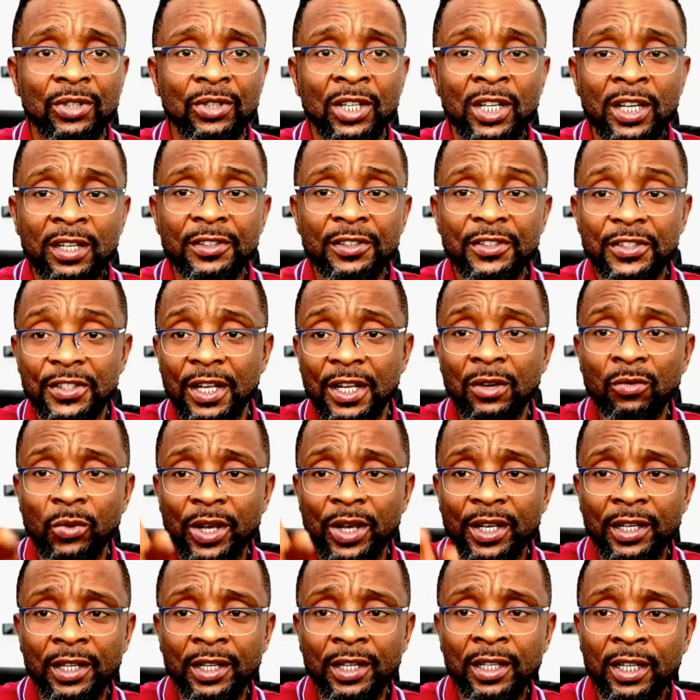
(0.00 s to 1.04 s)
Same
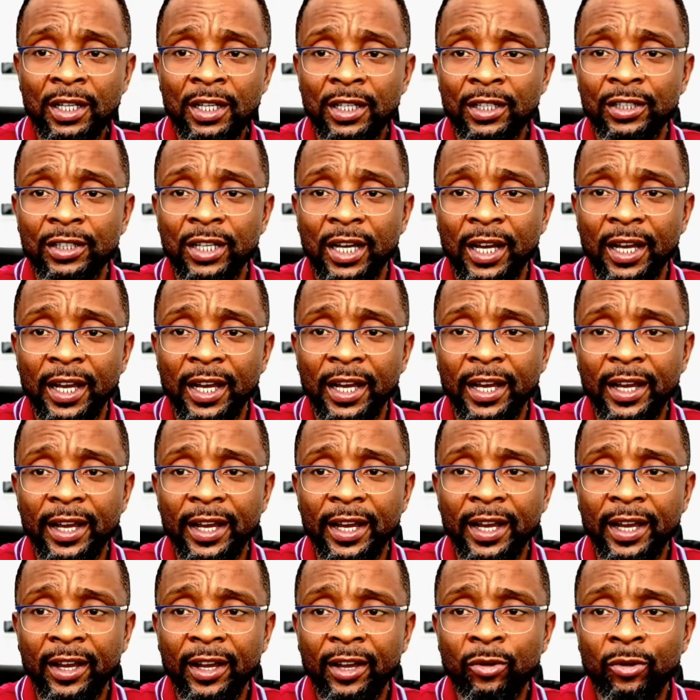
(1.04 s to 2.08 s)
way, uh,
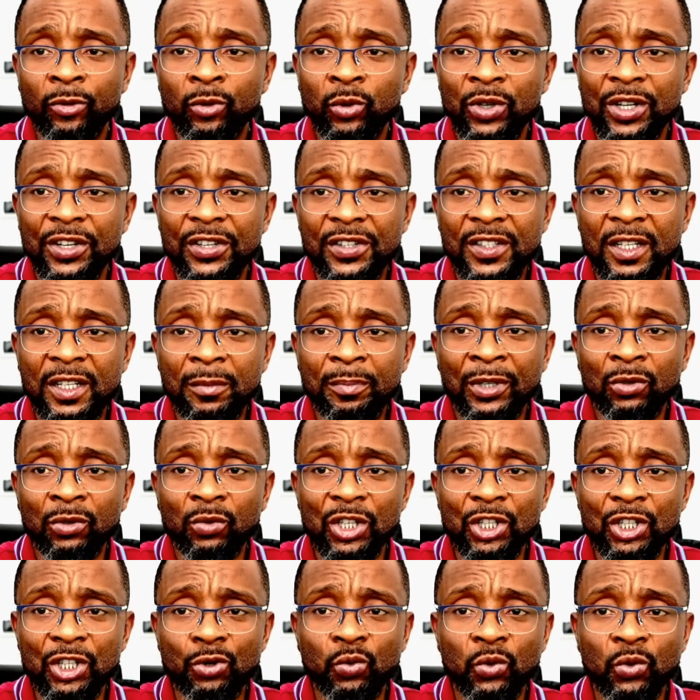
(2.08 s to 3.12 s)
who is sleeping
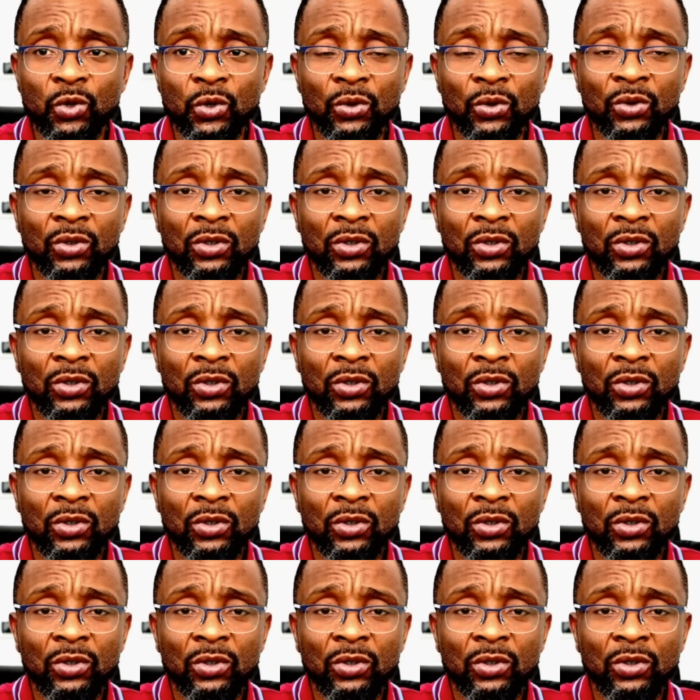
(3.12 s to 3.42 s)
with who